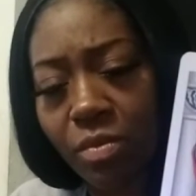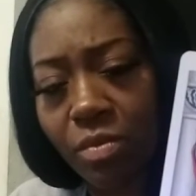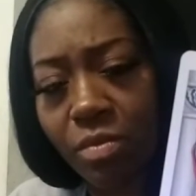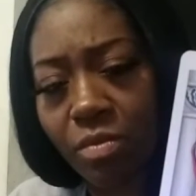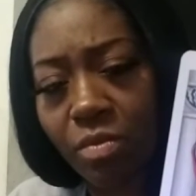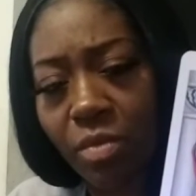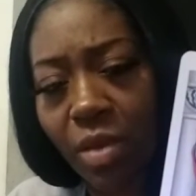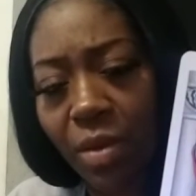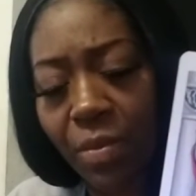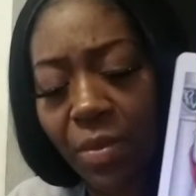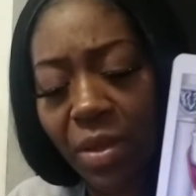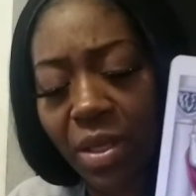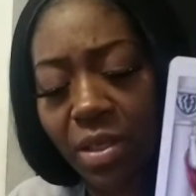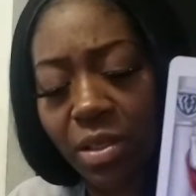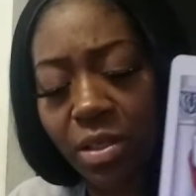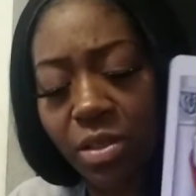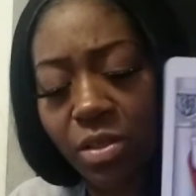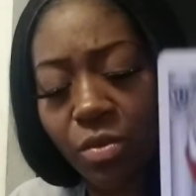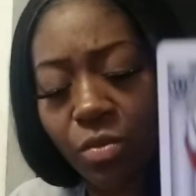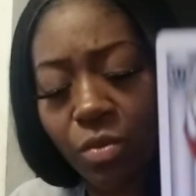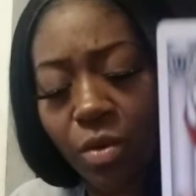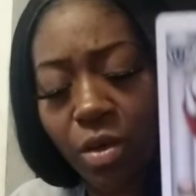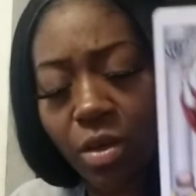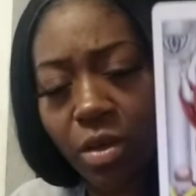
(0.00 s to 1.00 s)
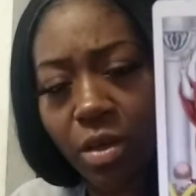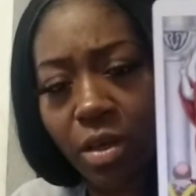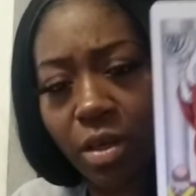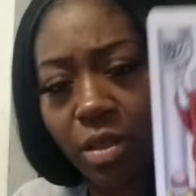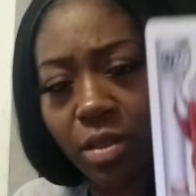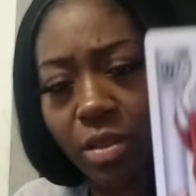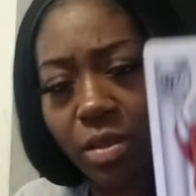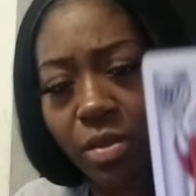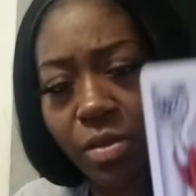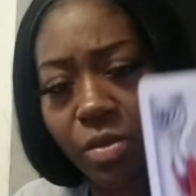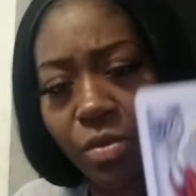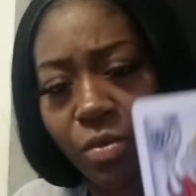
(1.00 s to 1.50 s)
maybe I need to work on
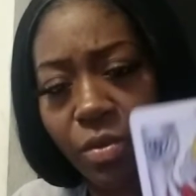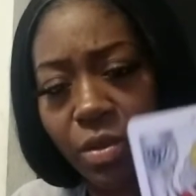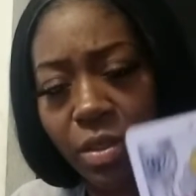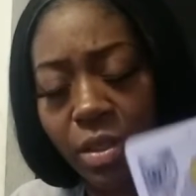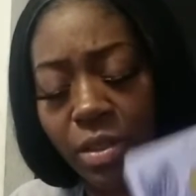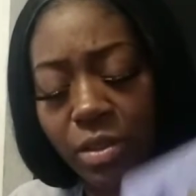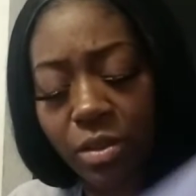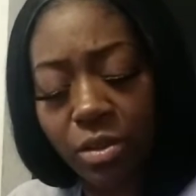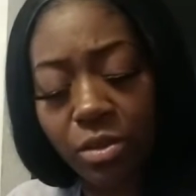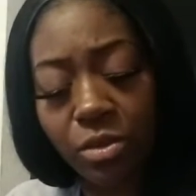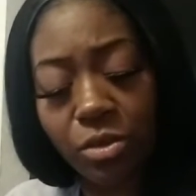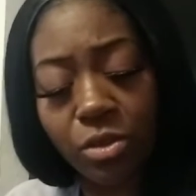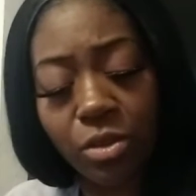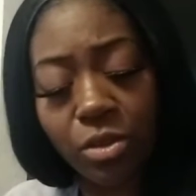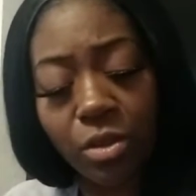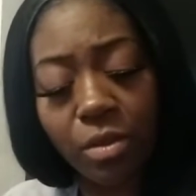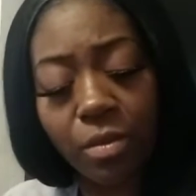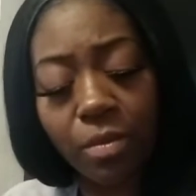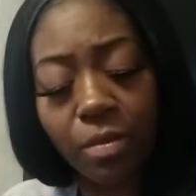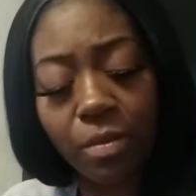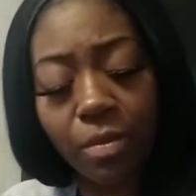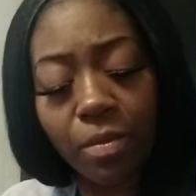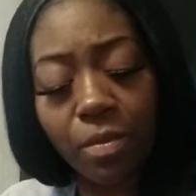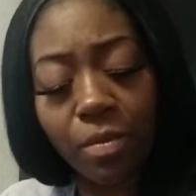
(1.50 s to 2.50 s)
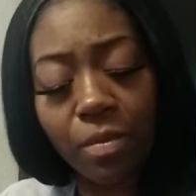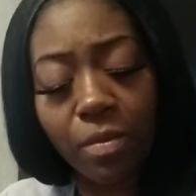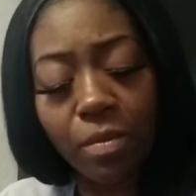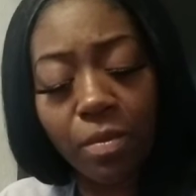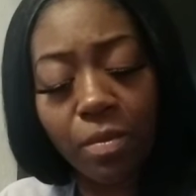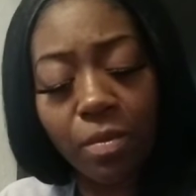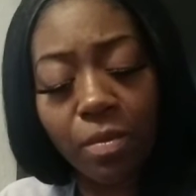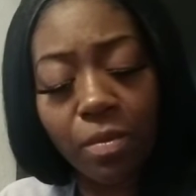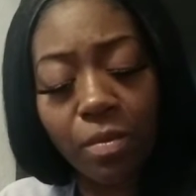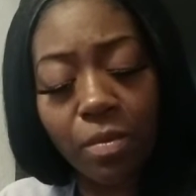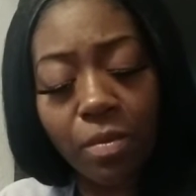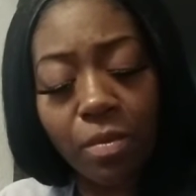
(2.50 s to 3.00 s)
this relationship.
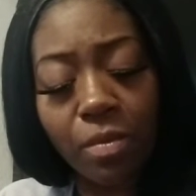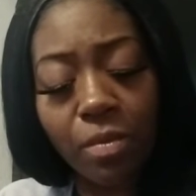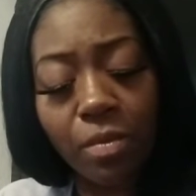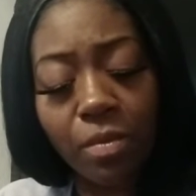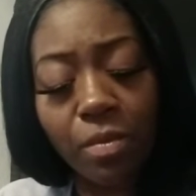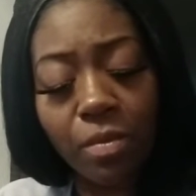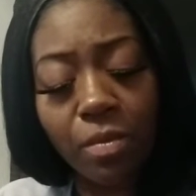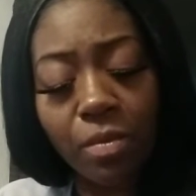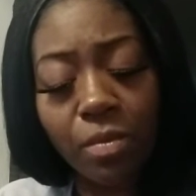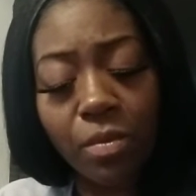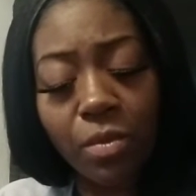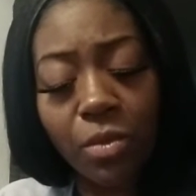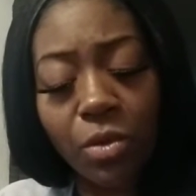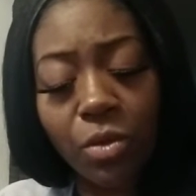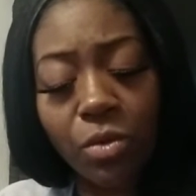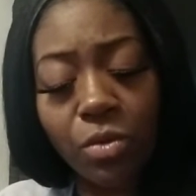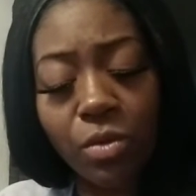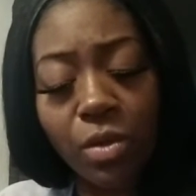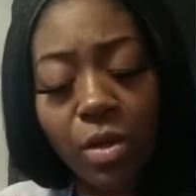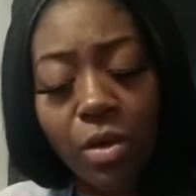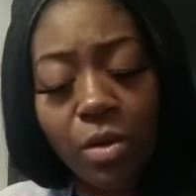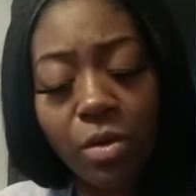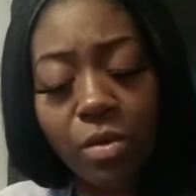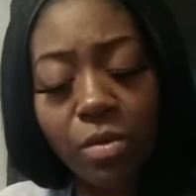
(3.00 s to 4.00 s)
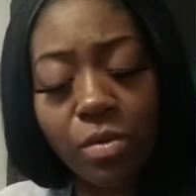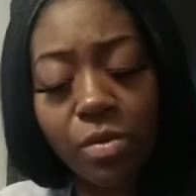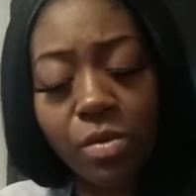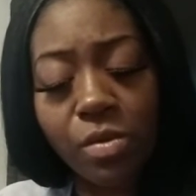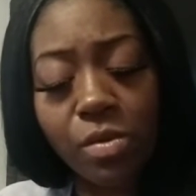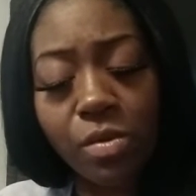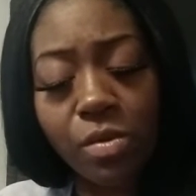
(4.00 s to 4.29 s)
Who knows?